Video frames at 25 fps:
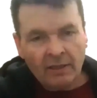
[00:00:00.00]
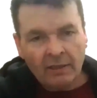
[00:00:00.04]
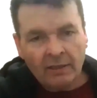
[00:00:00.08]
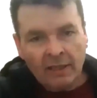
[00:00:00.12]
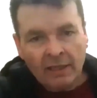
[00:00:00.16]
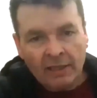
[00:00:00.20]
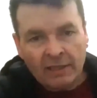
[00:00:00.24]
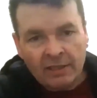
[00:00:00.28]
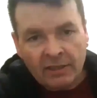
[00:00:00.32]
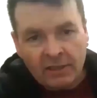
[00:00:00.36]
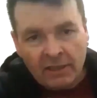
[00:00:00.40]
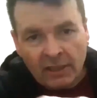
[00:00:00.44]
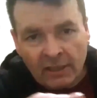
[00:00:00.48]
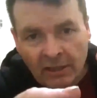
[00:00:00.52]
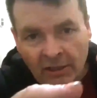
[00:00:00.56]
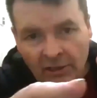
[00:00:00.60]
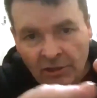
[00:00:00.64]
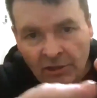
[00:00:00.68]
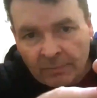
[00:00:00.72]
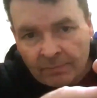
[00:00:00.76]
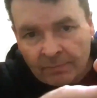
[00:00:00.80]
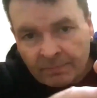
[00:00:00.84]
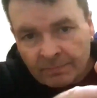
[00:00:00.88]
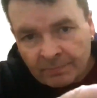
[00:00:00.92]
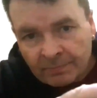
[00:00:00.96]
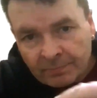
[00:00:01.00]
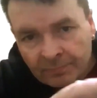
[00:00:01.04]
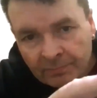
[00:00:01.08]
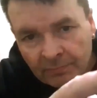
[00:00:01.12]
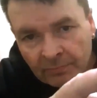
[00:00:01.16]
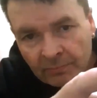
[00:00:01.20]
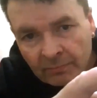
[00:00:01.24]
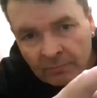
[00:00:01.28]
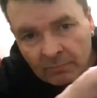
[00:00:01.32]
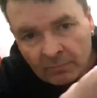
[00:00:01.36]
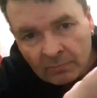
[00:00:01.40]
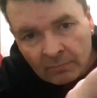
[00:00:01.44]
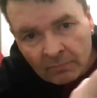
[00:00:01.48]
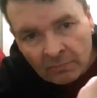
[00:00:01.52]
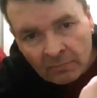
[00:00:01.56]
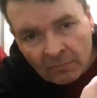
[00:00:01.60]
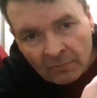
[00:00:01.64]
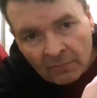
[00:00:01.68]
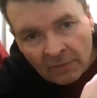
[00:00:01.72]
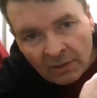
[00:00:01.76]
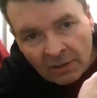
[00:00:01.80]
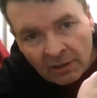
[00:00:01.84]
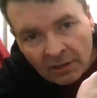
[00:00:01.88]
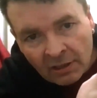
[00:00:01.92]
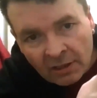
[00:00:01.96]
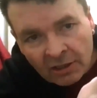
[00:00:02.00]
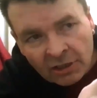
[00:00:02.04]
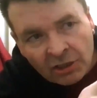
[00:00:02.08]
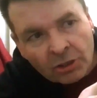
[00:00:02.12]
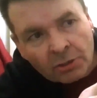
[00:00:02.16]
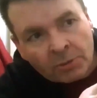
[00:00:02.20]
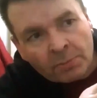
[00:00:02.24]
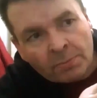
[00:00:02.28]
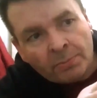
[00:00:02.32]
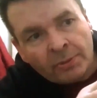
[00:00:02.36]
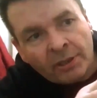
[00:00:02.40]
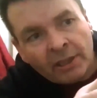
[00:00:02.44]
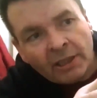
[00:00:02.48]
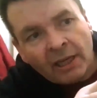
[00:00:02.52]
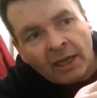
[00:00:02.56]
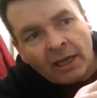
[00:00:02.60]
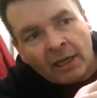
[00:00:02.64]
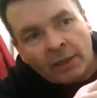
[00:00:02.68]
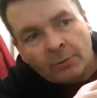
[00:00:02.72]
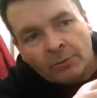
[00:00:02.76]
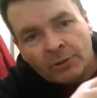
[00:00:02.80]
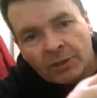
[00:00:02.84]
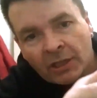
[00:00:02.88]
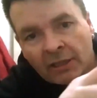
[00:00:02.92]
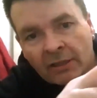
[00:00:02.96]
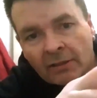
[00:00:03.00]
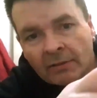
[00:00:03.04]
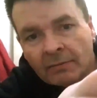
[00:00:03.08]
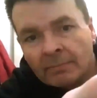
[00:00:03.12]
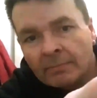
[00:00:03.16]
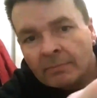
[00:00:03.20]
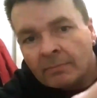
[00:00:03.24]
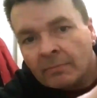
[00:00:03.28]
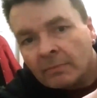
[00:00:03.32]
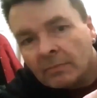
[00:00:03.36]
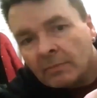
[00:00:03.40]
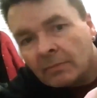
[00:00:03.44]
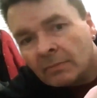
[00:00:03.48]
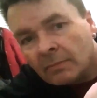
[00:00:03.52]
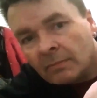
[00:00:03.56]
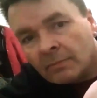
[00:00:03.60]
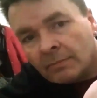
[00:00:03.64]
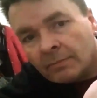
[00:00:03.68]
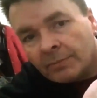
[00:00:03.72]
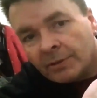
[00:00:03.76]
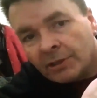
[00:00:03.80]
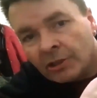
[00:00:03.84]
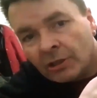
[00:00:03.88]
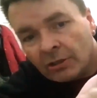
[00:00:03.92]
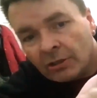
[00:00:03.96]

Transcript: Next stage is spring housing for